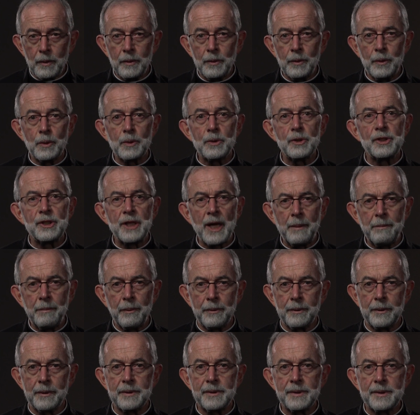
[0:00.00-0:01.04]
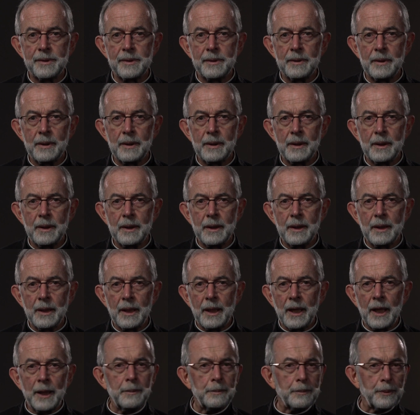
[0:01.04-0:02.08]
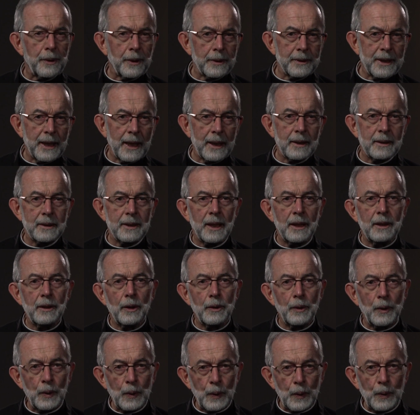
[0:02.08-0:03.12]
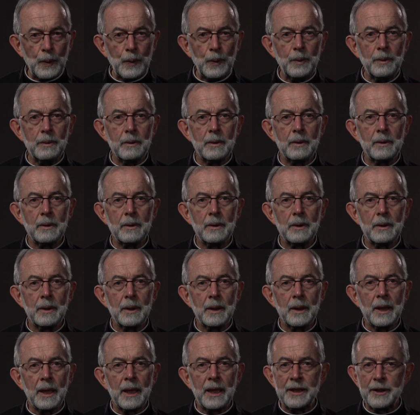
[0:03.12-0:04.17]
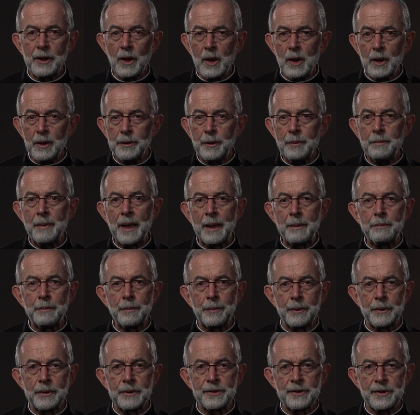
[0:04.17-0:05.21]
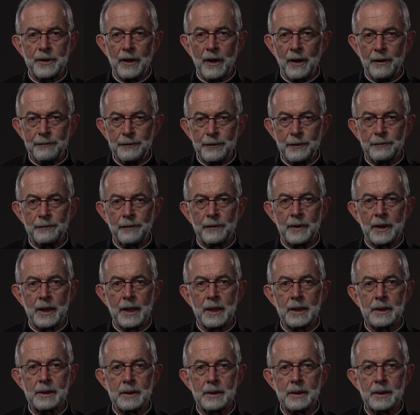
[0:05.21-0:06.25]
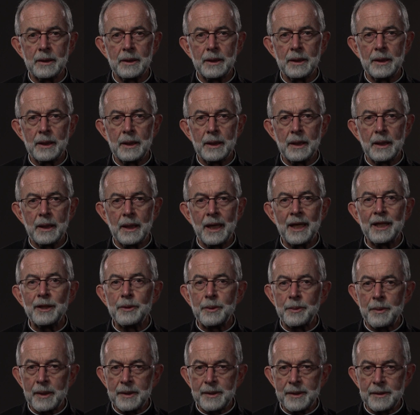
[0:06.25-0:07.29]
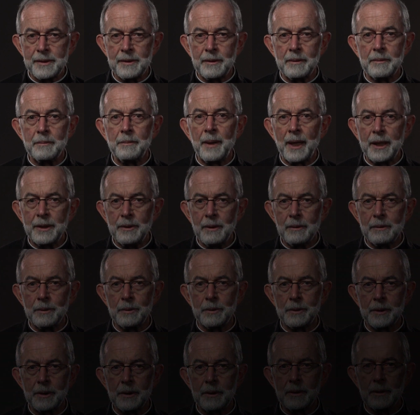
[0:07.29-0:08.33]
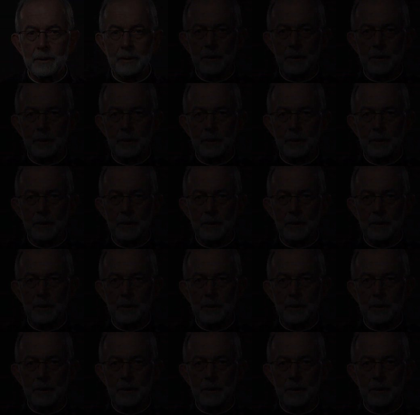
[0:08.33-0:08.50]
your shepherds, in protecting youth and all the members of the flock entrusted by the Lord